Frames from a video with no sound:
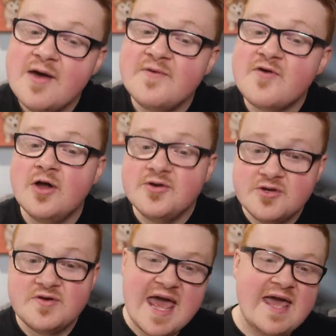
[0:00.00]
We've got a
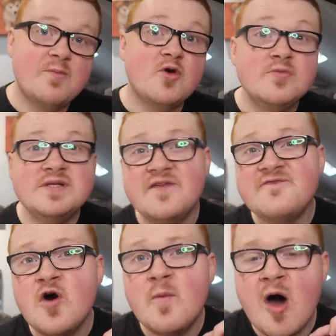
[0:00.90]
new name. Comes in the
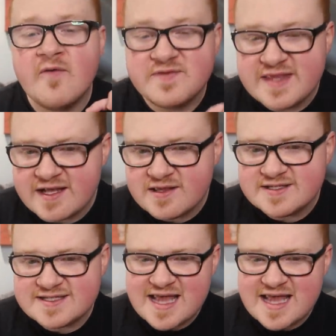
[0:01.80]
form of Nicolas